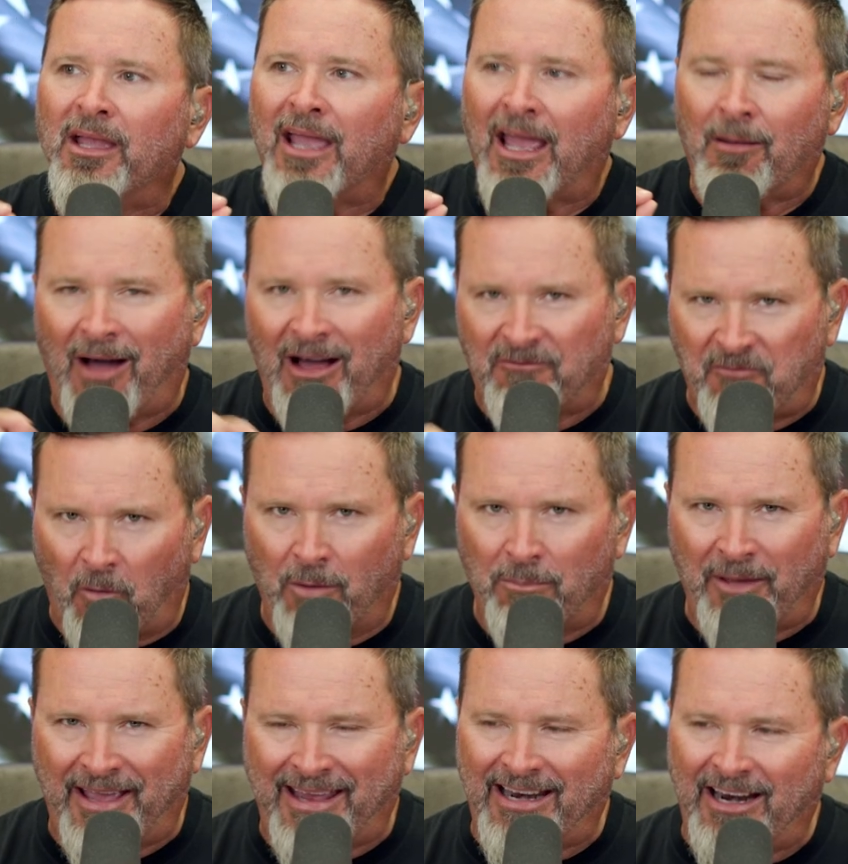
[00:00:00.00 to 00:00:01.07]
And about
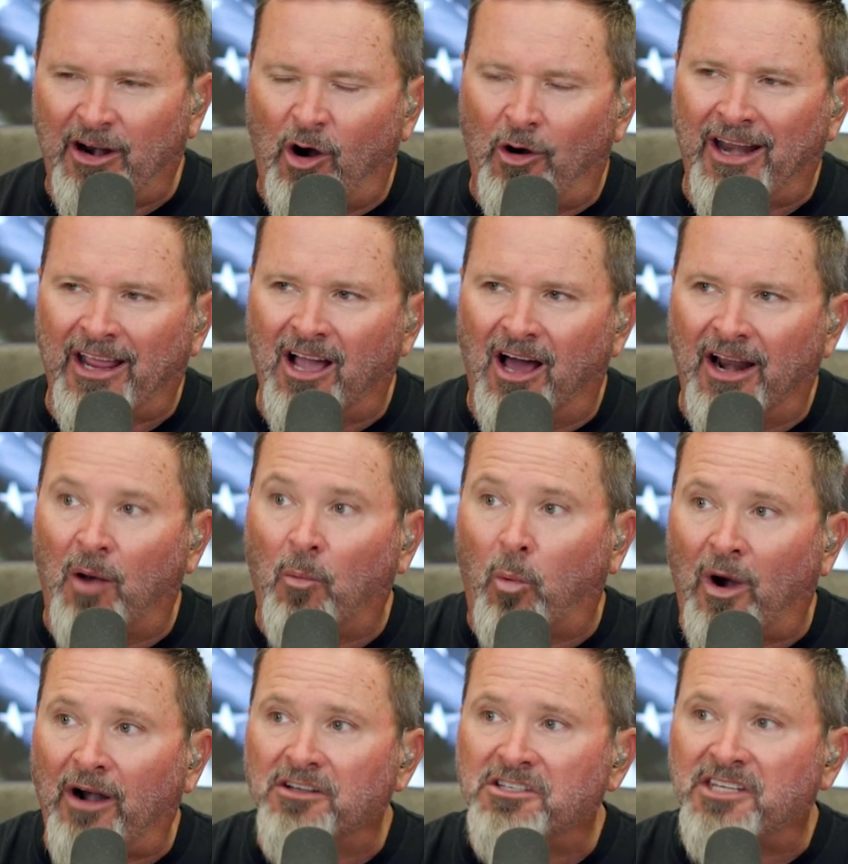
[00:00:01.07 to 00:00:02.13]
$4 had already gone in.
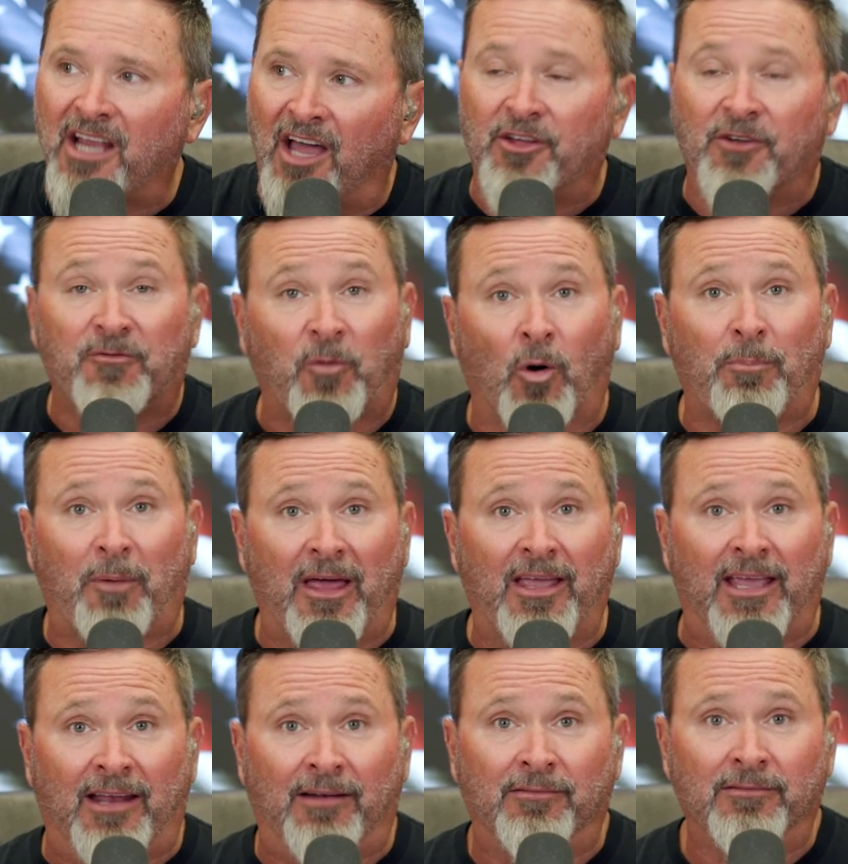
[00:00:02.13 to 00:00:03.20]
Where's the other
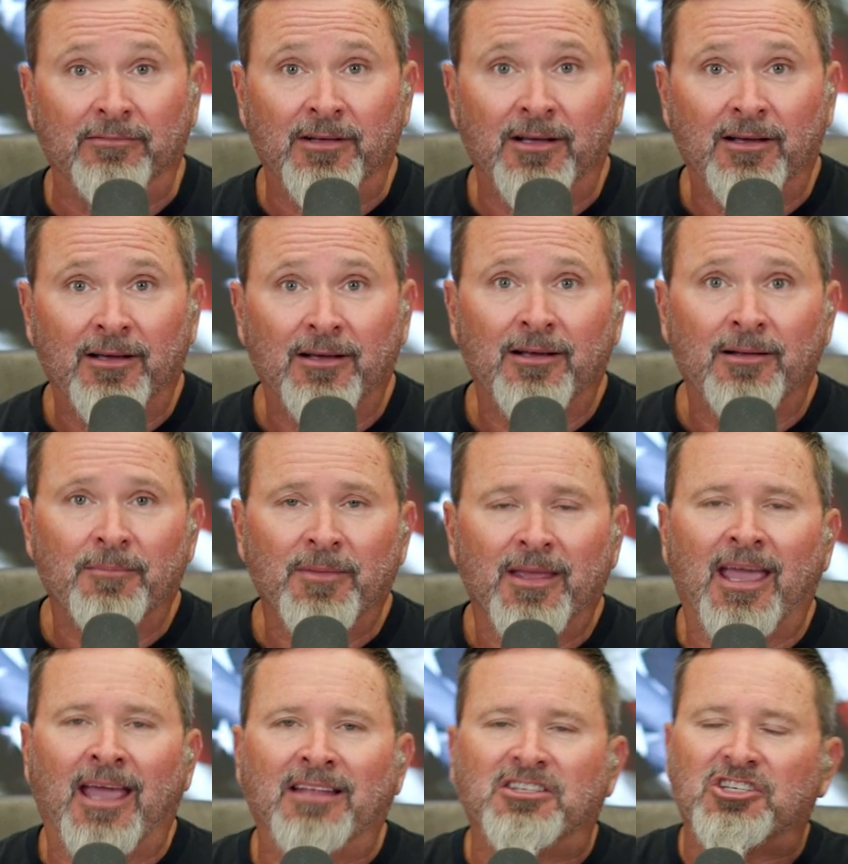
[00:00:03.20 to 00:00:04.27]
$4
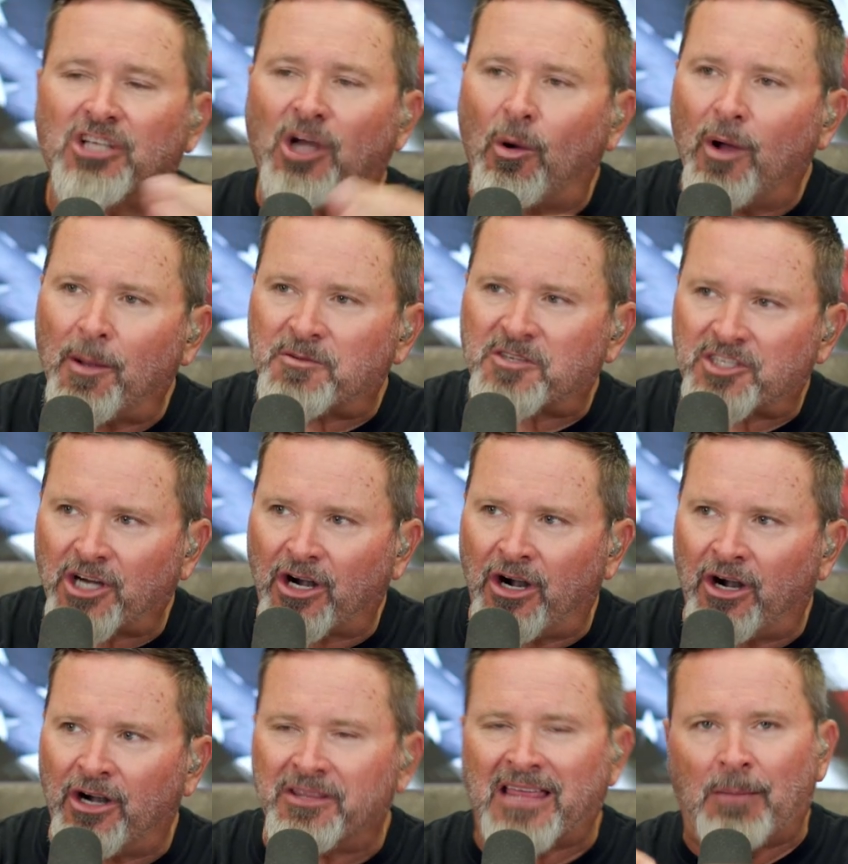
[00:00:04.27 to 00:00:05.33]
It's so
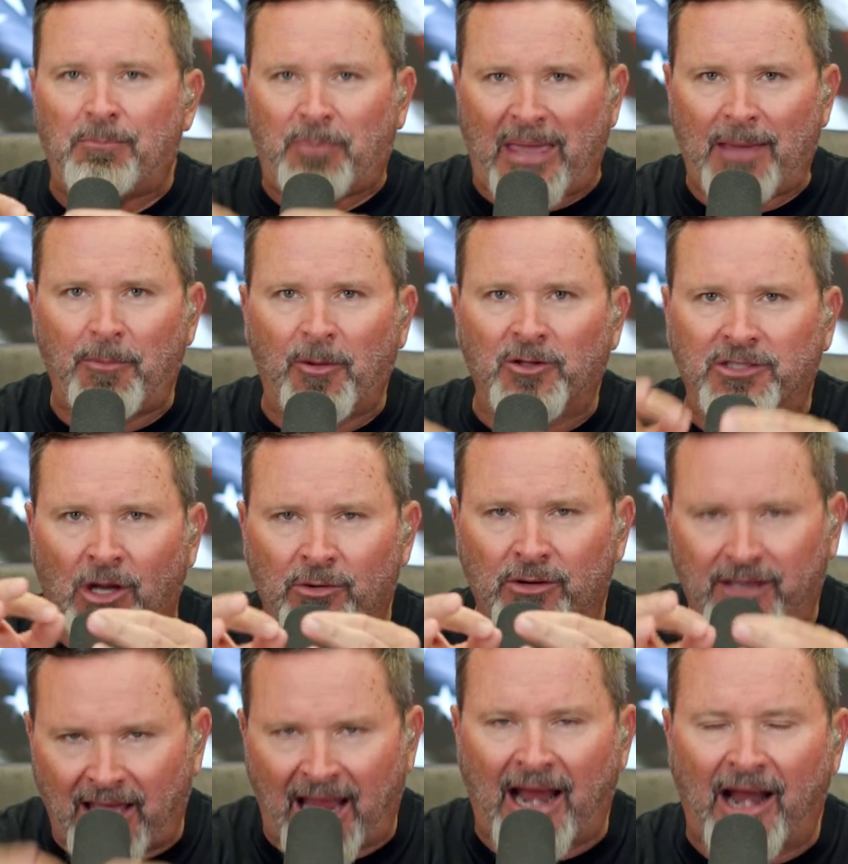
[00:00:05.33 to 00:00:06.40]
absurd that people
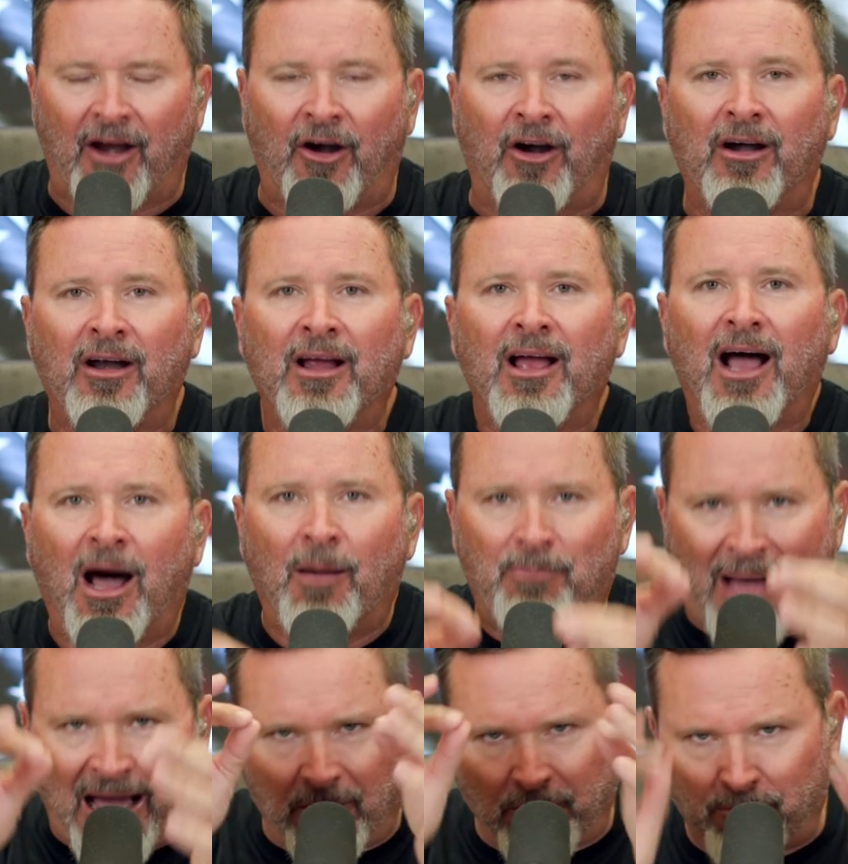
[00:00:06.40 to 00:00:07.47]
don't care
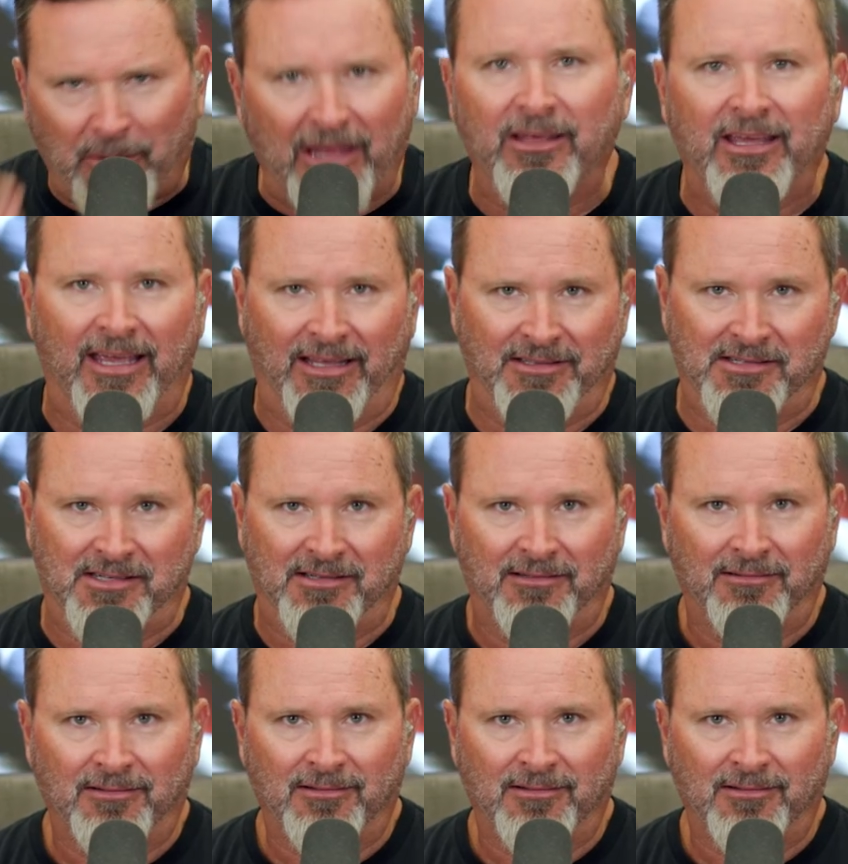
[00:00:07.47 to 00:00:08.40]
about billions.